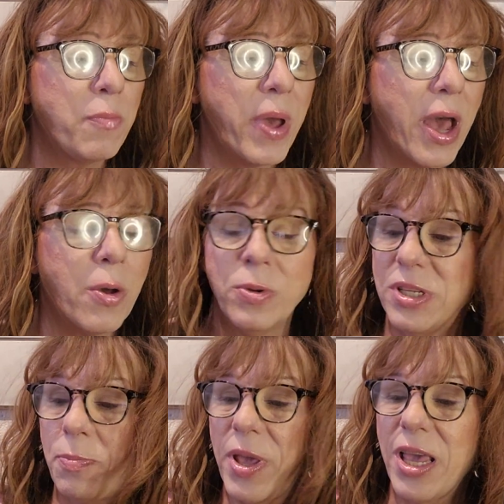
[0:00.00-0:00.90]
But oh,
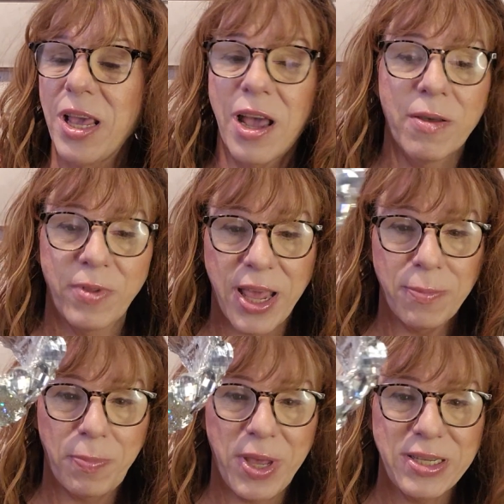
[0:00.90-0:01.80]
speaking of
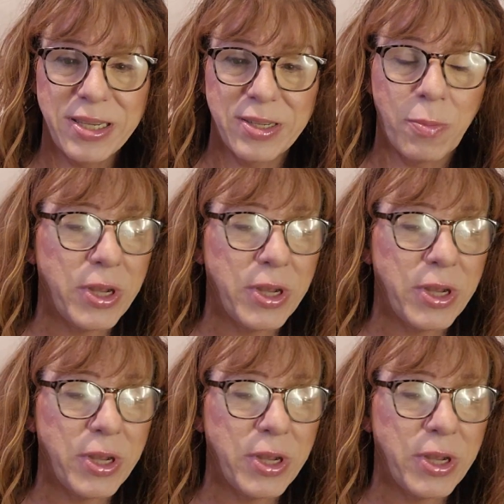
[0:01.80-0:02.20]
like pieces on